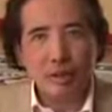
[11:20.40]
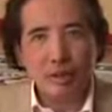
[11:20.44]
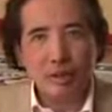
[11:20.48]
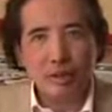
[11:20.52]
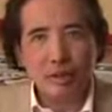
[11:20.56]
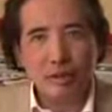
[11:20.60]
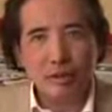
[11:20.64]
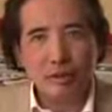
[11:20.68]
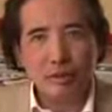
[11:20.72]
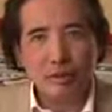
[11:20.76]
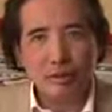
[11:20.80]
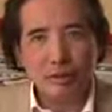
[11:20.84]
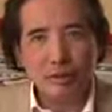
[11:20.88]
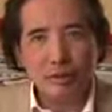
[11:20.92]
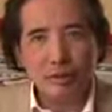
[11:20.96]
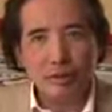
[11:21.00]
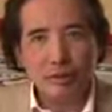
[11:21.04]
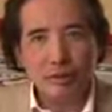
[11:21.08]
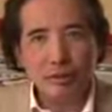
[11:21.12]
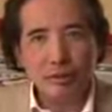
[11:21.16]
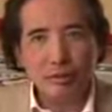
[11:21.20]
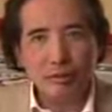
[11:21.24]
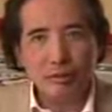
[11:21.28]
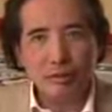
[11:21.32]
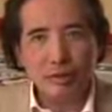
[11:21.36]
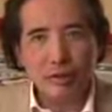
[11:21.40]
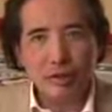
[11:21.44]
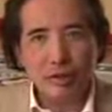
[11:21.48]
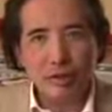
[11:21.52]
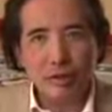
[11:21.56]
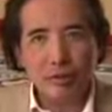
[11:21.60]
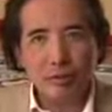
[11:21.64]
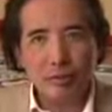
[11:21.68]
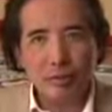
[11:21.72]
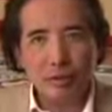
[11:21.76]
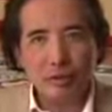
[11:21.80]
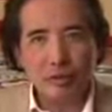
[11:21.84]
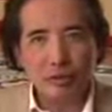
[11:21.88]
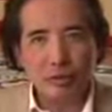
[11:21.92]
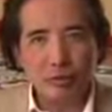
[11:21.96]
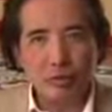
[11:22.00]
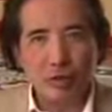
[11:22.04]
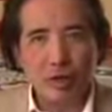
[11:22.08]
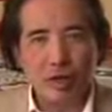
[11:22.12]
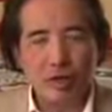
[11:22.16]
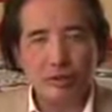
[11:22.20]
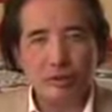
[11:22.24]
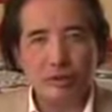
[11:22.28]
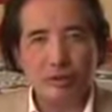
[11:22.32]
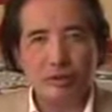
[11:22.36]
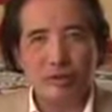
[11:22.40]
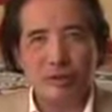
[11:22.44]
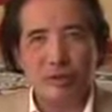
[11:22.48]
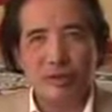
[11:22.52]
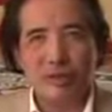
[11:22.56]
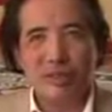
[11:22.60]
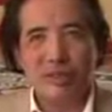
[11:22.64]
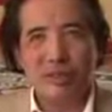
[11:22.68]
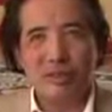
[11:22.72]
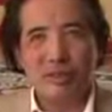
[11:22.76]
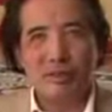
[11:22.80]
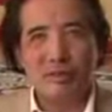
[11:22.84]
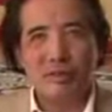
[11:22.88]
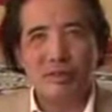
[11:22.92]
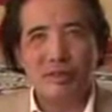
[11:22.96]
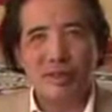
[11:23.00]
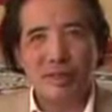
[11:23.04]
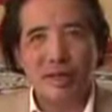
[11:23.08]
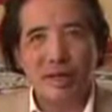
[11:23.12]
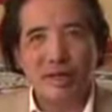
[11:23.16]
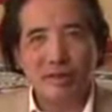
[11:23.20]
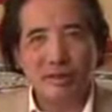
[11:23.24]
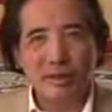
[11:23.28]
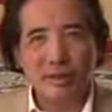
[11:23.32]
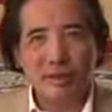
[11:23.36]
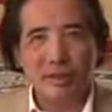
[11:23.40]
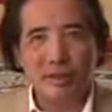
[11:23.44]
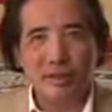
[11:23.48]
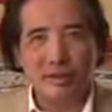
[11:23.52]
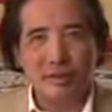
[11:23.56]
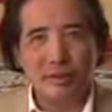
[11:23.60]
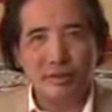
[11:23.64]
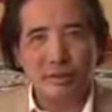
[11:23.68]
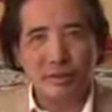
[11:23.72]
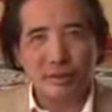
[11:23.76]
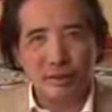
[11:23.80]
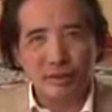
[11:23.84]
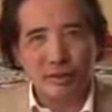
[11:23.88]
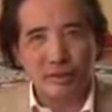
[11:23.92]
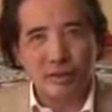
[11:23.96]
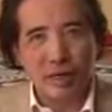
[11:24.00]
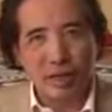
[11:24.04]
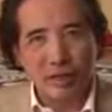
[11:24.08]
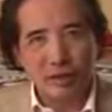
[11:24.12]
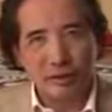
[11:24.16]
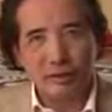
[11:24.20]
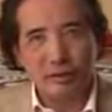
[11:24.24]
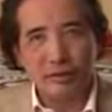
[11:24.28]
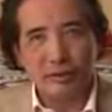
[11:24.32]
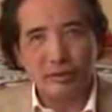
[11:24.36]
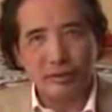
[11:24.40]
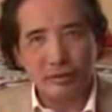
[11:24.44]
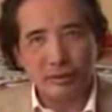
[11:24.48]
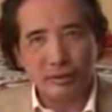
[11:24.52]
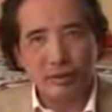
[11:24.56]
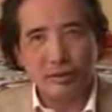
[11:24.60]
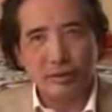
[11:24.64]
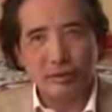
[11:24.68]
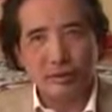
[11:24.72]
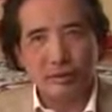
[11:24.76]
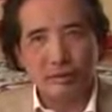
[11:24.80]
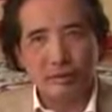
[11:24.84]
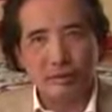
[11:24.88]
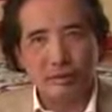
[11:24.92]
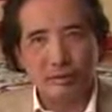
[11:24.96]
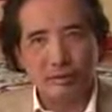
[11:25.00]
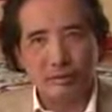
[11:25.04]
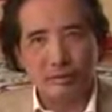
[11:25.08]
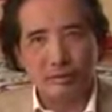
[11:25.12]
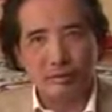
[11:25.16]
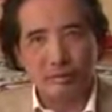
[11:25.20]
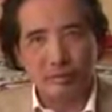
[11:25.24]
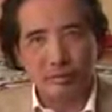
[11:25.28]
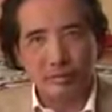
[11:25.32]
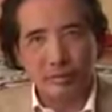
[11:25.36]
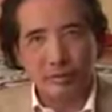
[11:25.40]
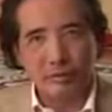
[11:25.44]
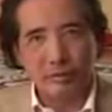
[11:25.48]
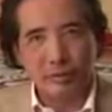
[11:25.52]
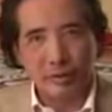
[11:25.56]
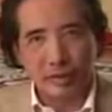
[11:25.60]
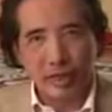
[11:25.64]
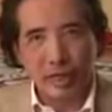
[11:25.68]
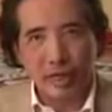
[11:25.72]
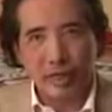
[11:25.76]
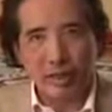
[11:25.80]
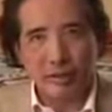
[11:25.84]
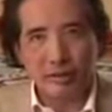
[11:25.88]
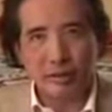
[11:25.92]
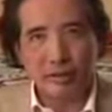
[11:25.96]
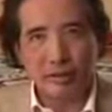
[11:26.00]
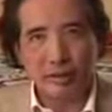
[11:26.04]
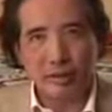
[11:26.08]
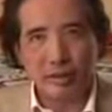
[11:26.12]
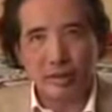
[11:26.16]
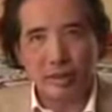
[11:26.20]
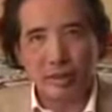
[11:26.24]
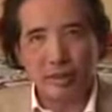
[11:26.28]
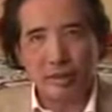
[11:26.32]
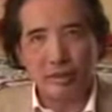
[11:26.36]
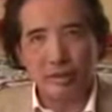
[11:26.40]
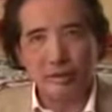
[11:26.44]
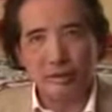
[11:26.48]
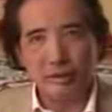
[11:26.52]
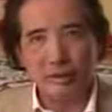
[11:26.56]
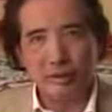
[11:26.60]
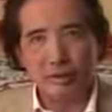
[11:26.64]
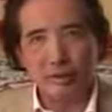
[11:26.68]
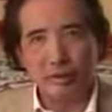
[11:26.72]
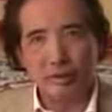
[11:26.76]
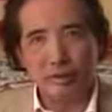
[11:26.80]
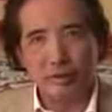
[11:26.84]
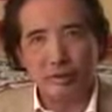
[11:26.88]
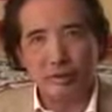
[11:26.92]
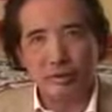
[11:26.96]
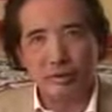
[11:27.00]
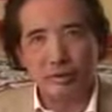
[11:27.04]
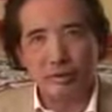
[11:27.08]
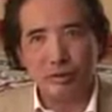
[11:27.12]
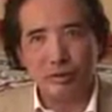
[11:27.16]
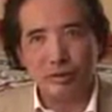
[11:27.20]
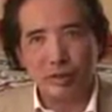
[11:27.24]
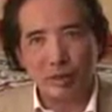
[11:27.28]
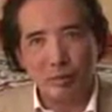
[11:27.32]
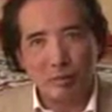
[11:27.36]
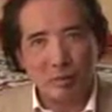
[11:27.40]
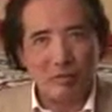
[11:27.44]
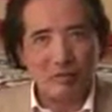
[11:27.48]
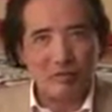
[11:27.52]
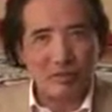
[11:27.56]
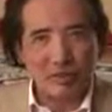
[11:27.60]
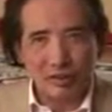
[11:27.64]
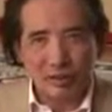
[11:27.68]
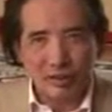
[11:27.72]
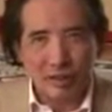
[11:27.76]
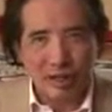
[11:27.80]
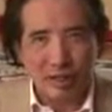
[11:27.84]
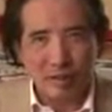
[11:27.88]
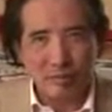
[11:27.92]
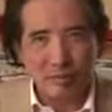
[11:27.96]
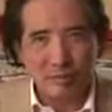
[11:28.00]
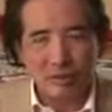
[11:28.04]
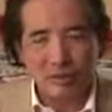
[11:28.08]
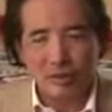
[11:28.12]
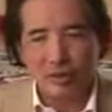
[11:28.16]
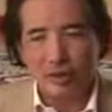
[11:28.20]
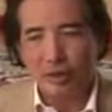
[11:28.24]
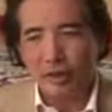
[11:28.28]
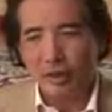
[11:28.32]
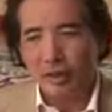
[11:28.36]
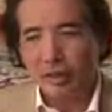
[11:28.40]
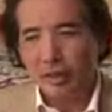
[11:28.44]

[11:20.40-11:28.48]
And he was quite relentless in that regard. And some of the times